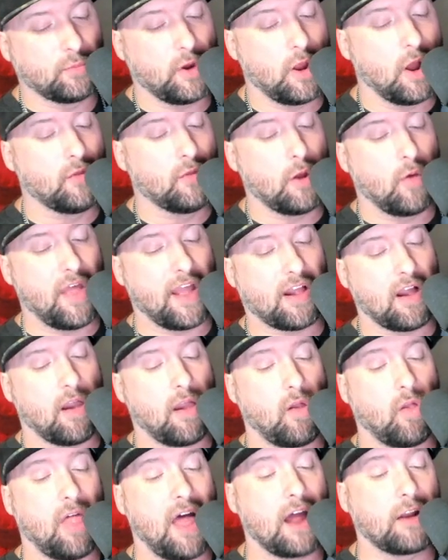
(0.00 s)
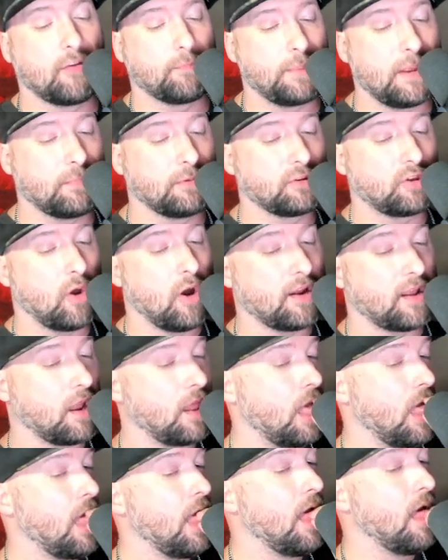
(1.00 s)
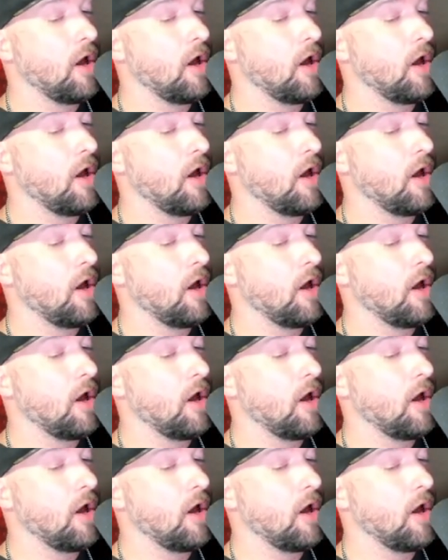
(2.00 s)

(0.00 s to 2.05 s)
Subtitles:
We all know that got a lot of people talking.